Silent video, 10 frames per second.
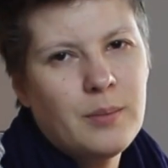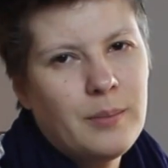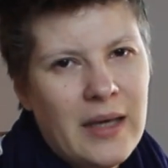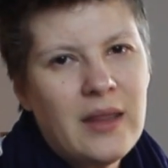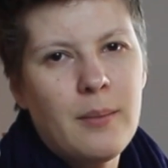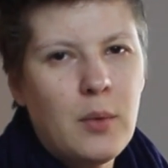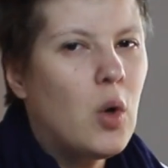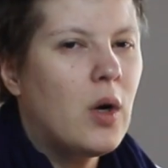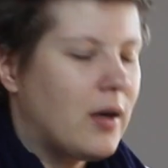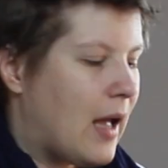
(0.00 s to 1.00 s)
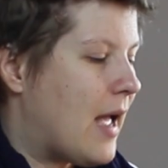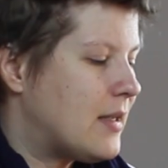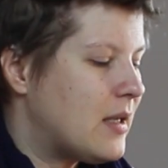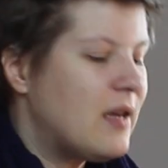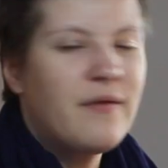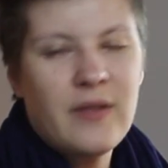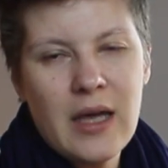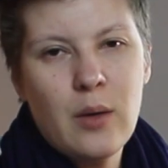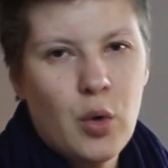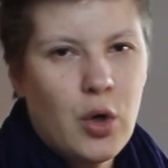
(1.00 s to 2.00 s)
make them look as if
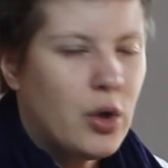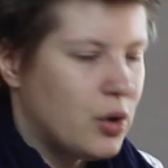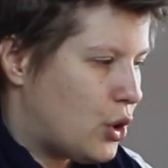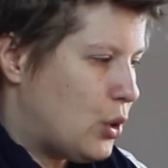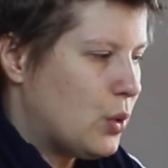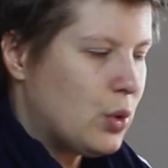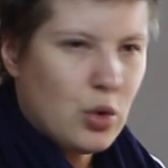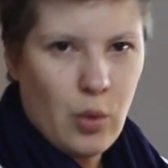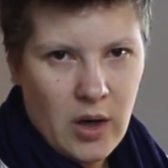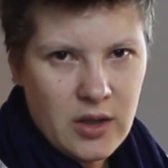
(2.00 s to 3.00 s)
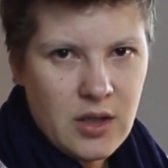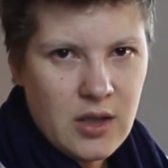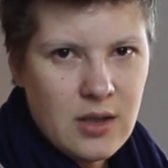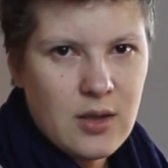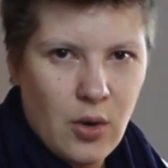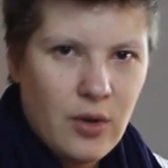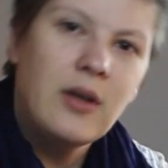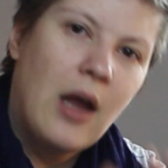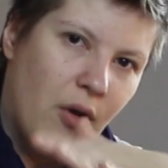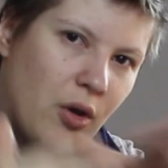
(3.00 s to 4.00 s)
they were student quality. So
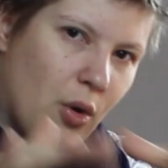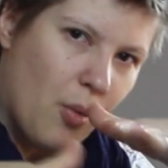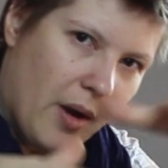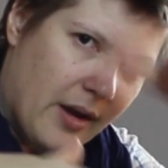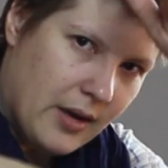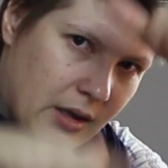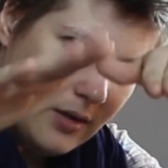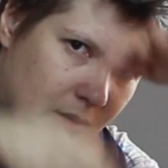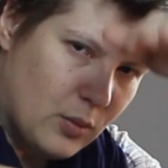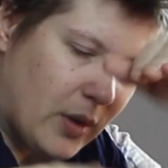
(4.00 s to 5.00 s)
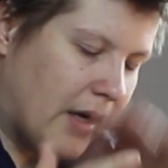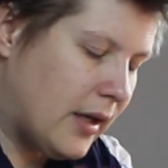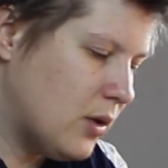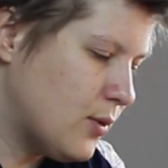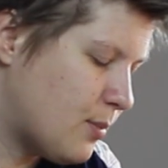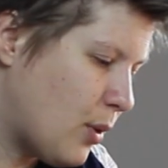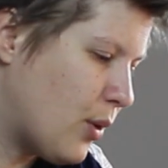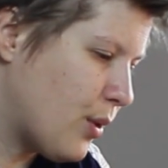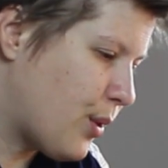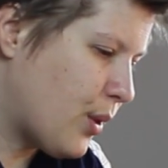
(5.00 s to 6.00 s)
now you know why I use
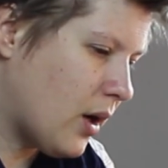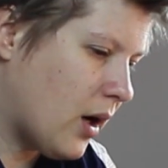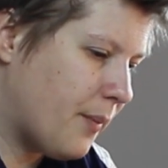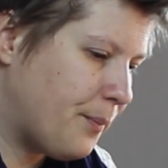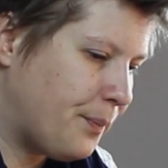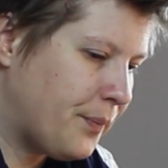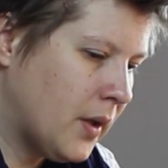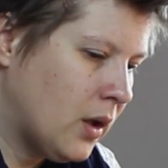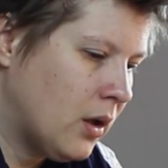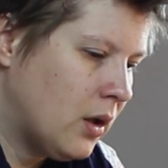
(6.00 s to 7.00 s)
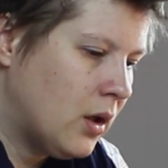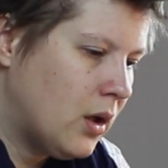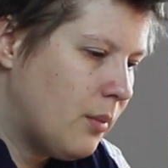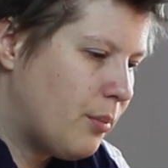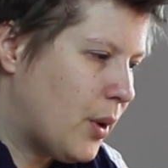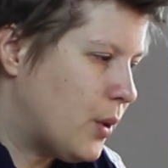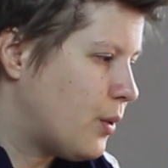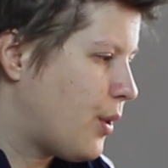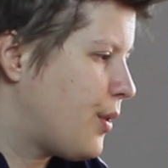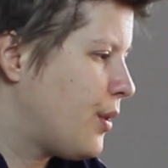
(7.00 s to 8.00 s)
both.
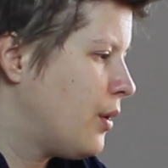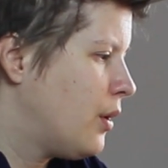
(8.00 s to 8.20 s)
Both.